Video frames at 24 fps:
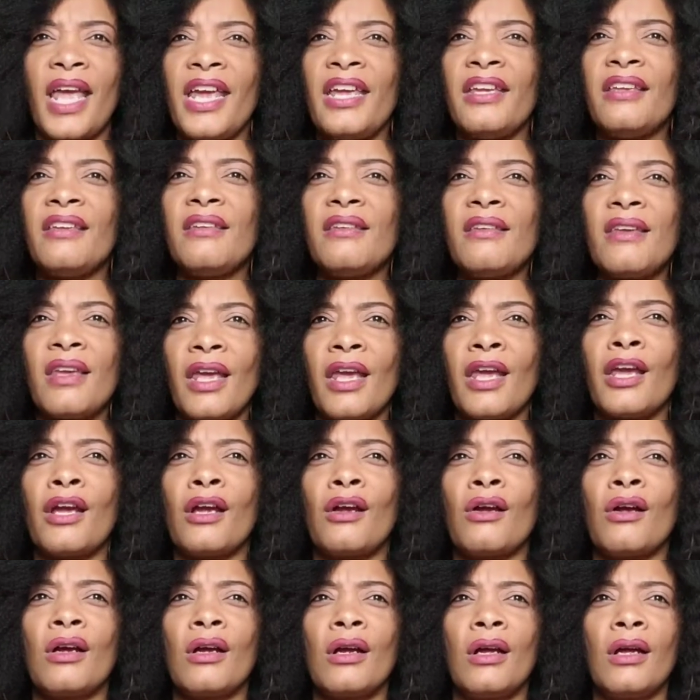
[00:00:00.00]
take
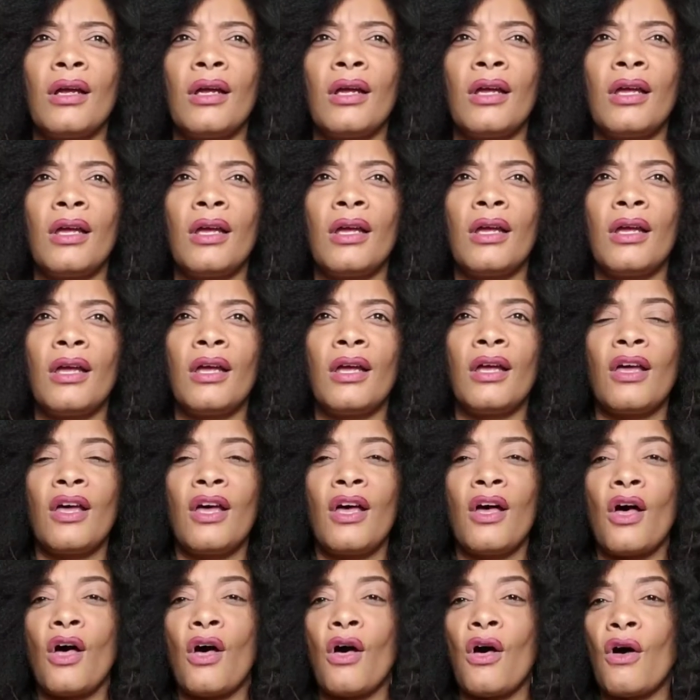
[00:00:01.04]
care
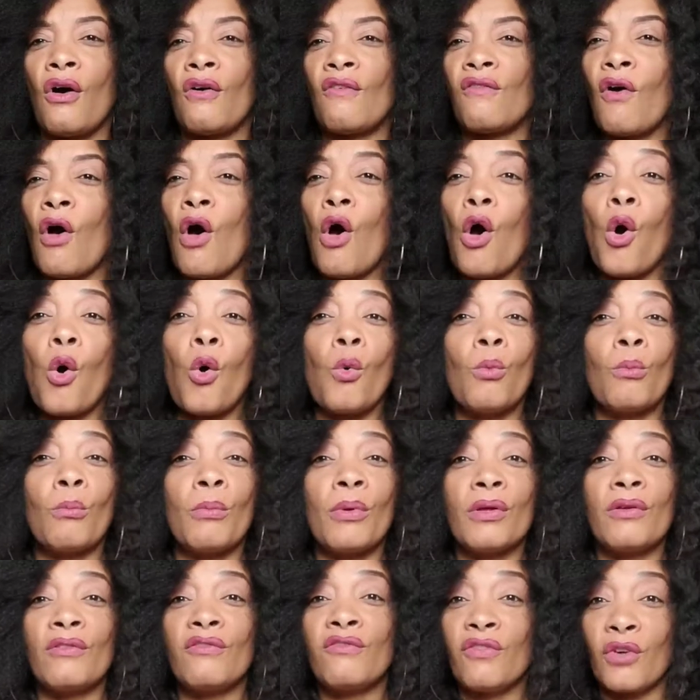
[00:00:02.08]
of
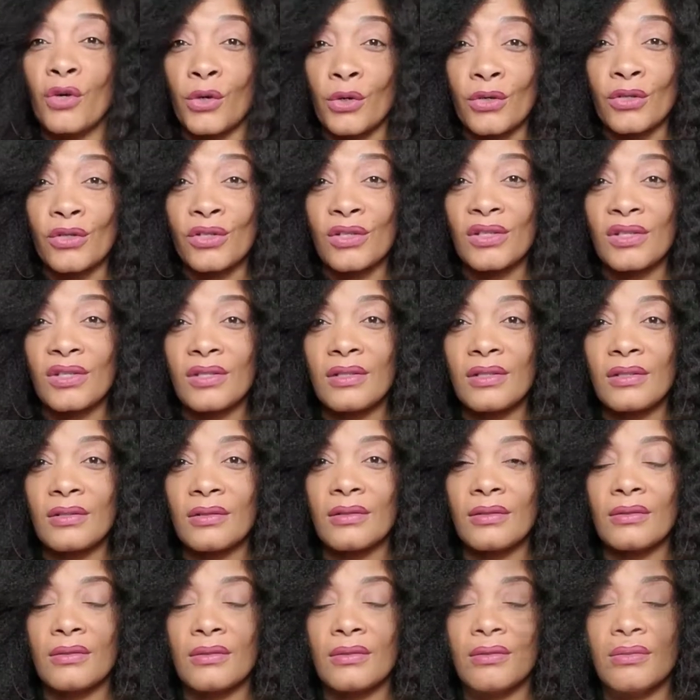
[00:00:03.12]
home
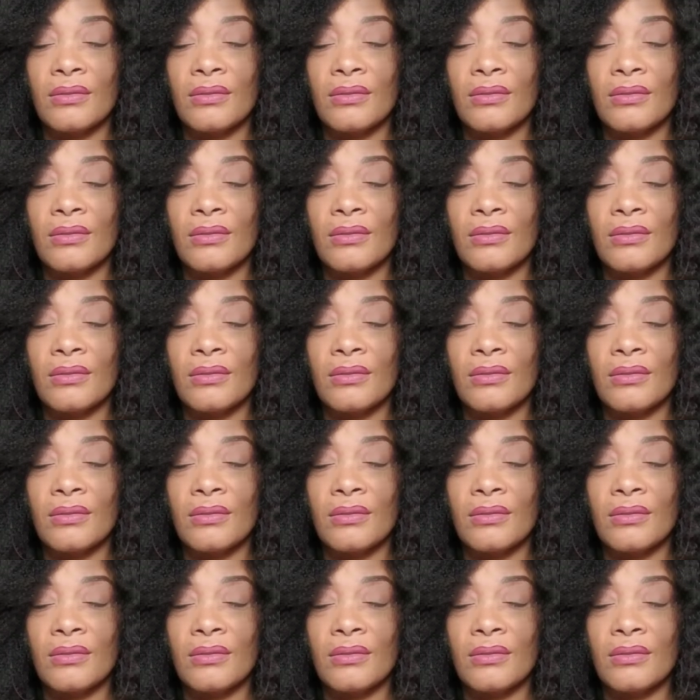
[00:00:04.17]
first.